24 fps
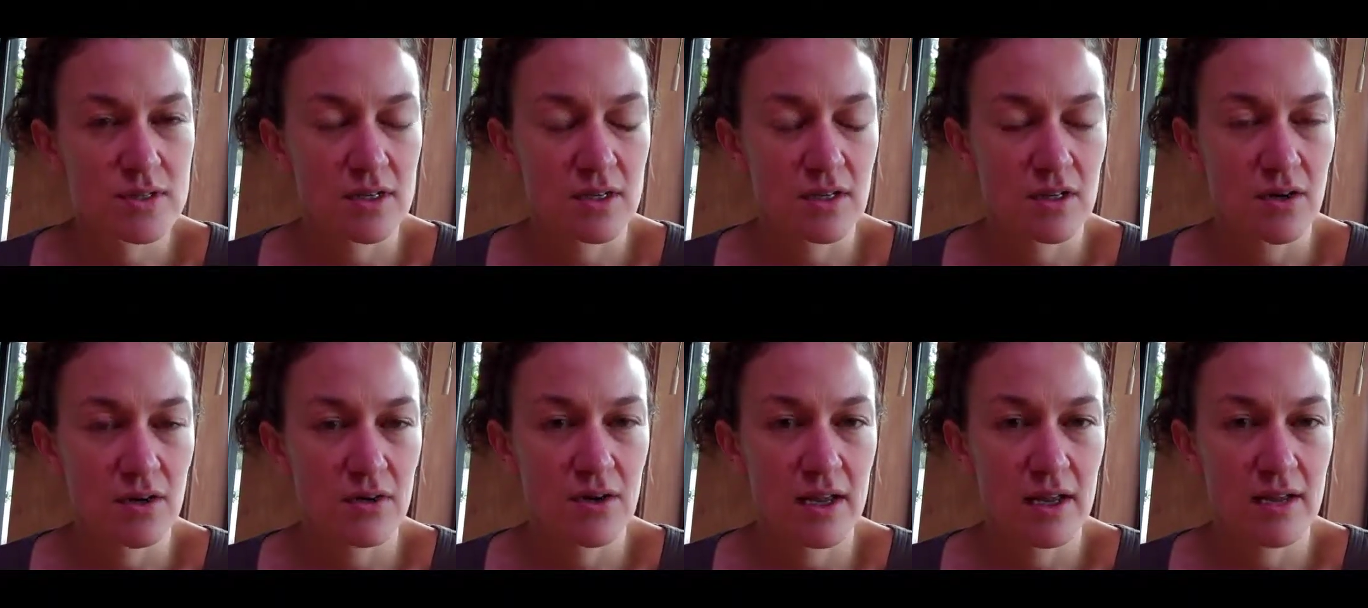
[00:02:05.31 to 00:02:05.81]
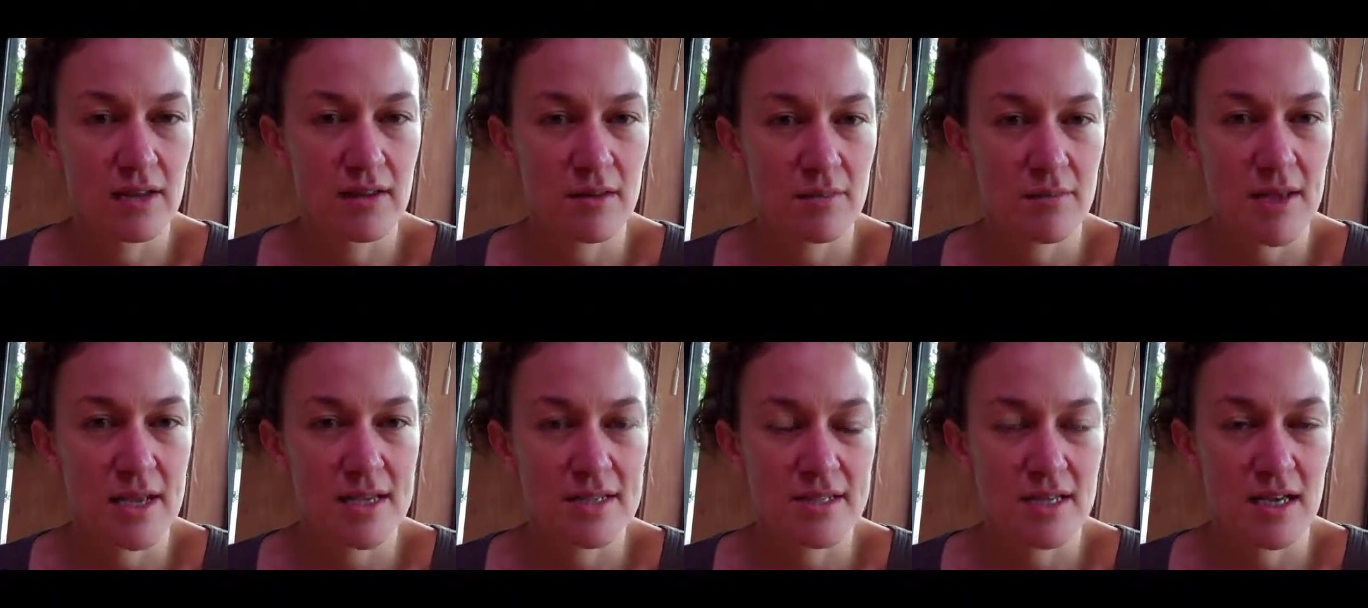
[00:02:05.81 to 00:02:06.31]
and the
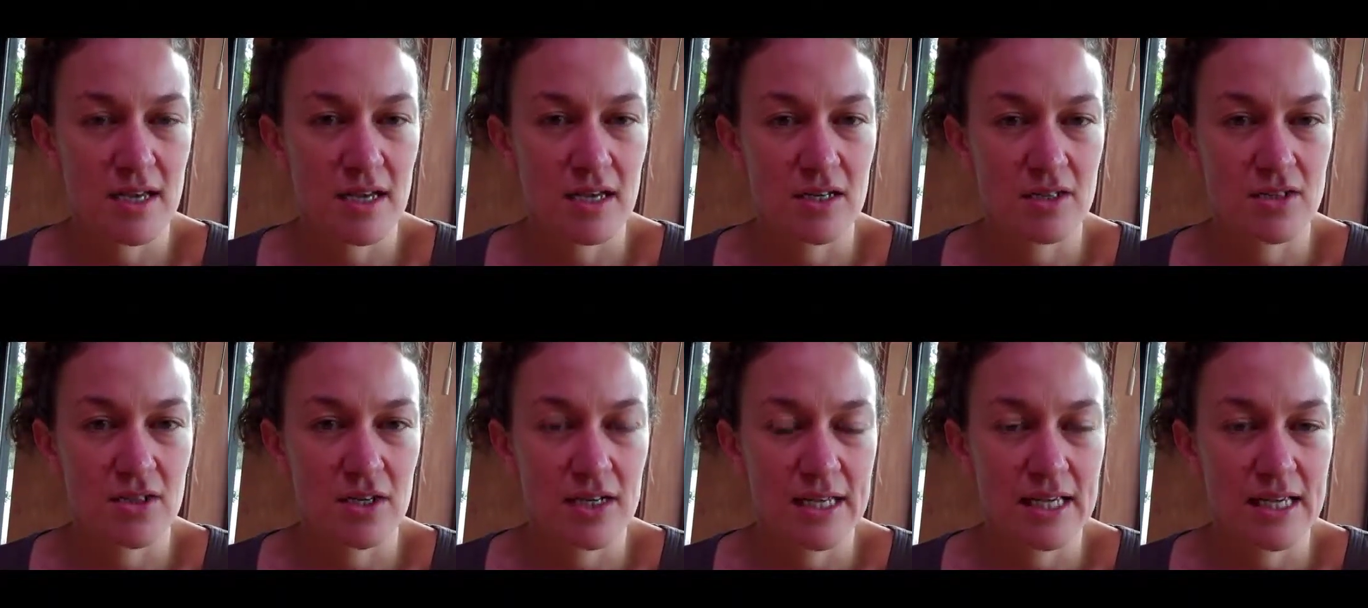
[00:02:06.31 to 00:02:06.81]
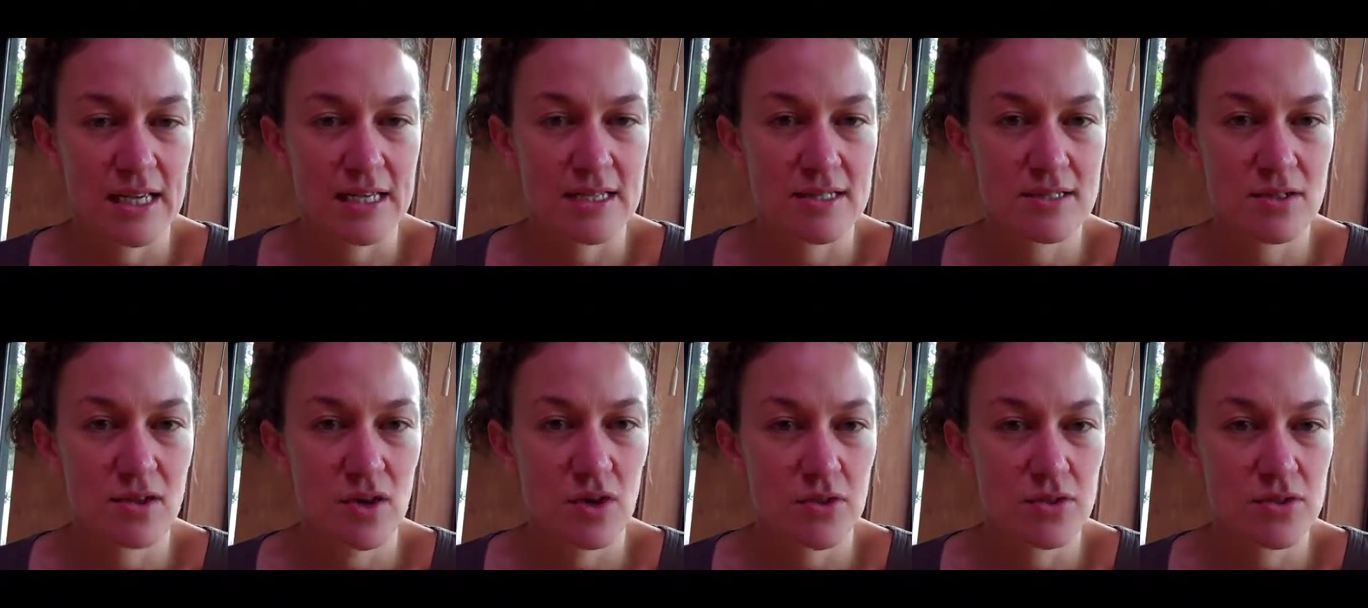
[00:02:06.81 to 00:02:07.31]
massage, I
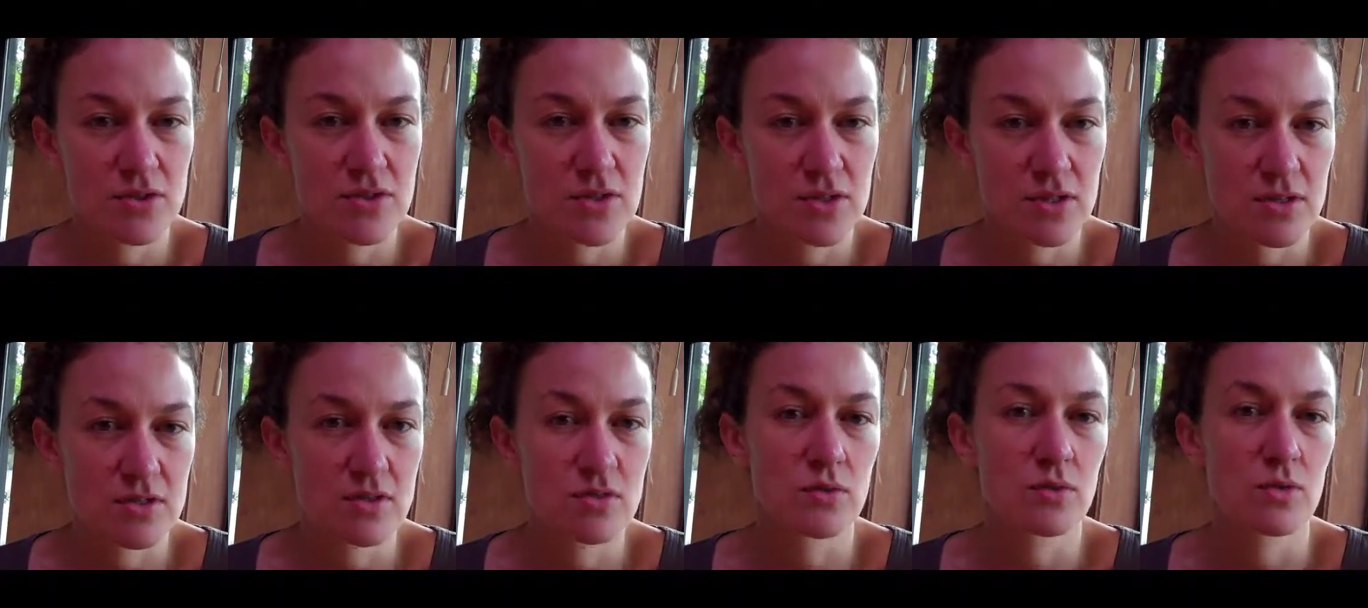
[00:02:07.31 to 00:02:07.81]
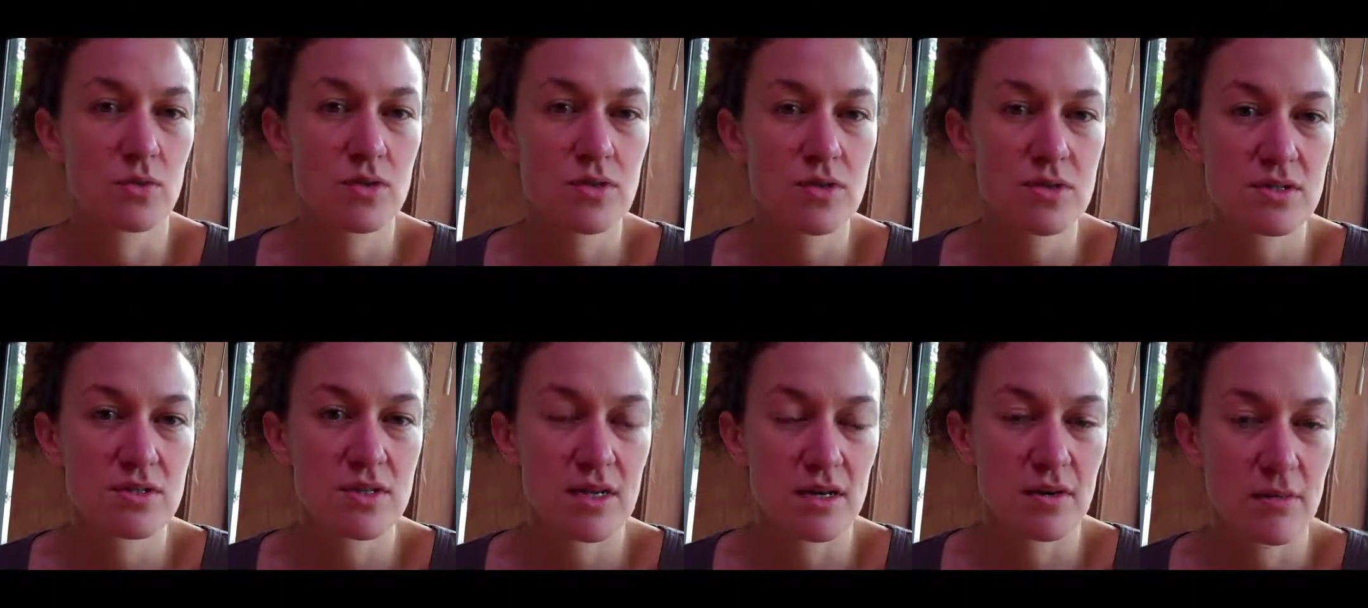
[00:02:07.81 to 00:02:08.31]
guess, goes to the
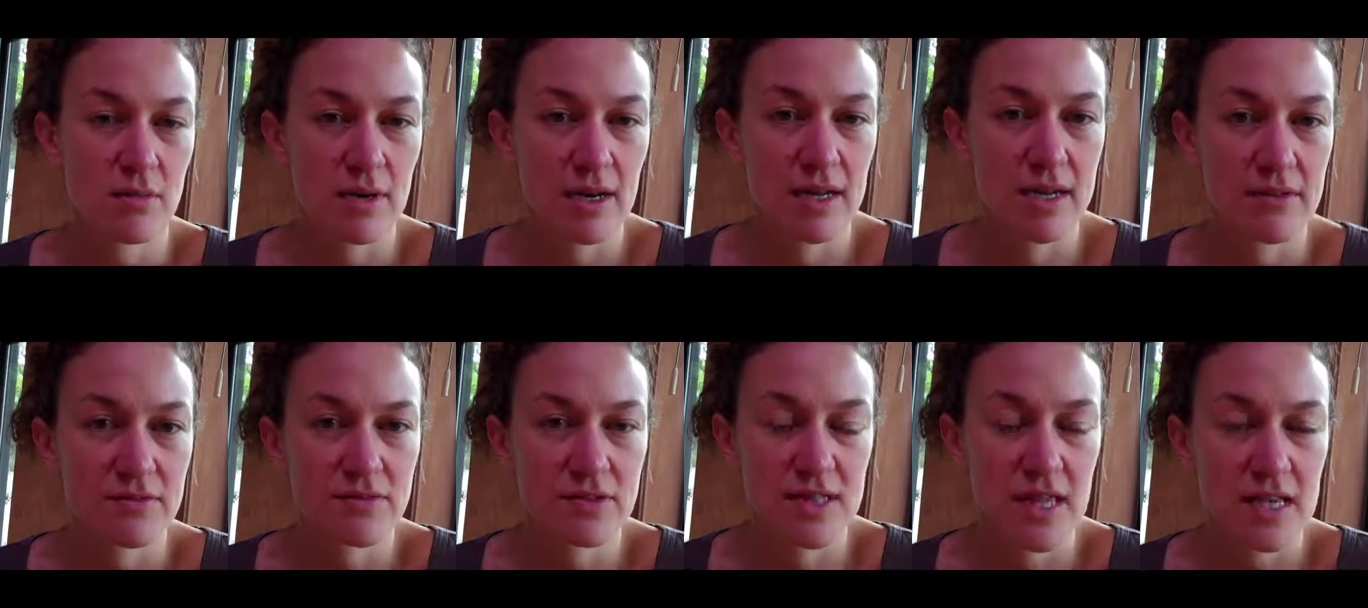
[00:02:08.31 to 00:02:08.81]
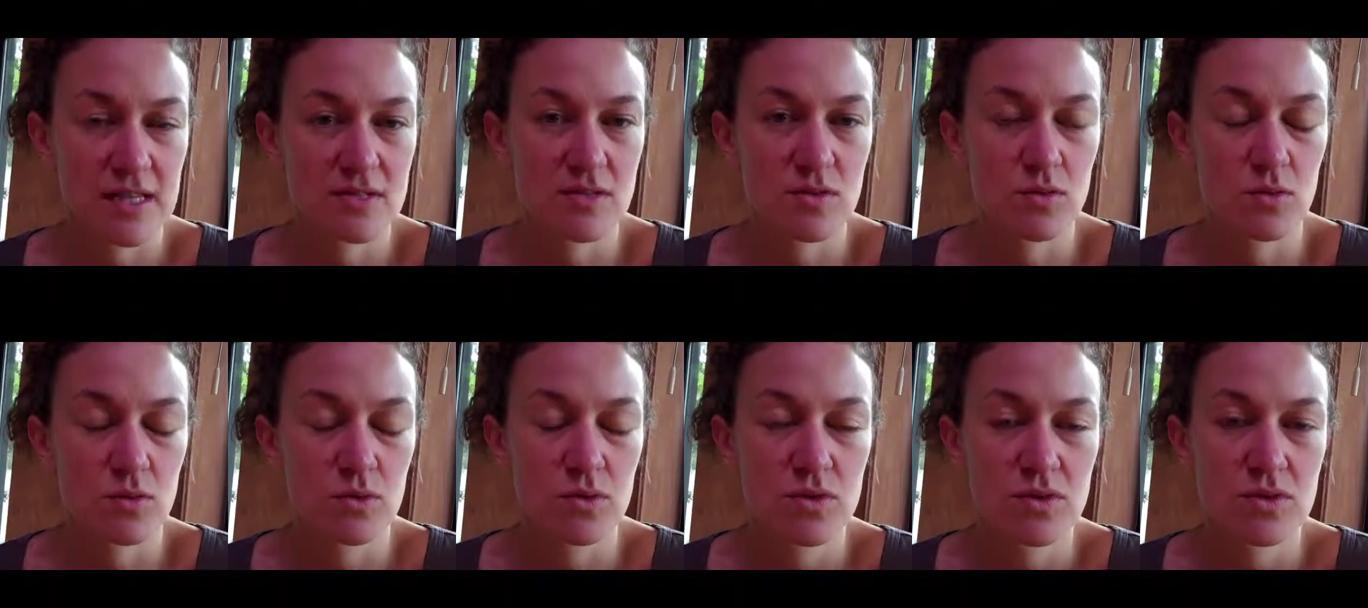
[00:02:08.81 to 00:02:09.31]
source and it relieves that
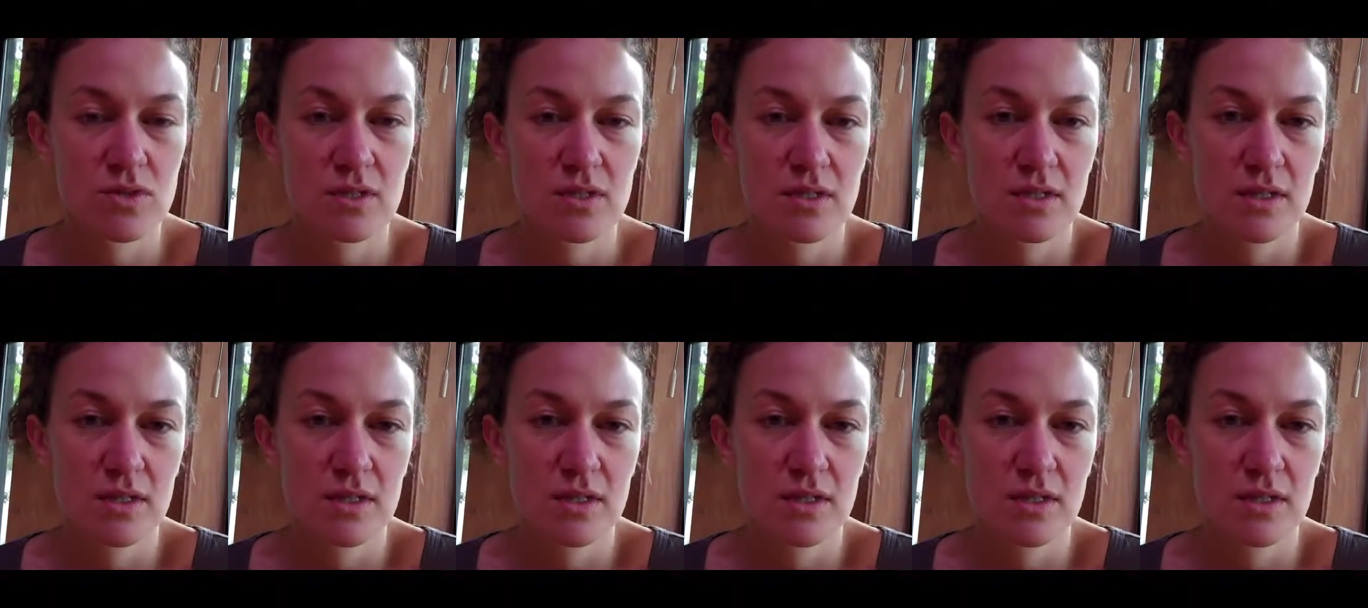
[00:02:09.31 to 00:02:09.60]
source.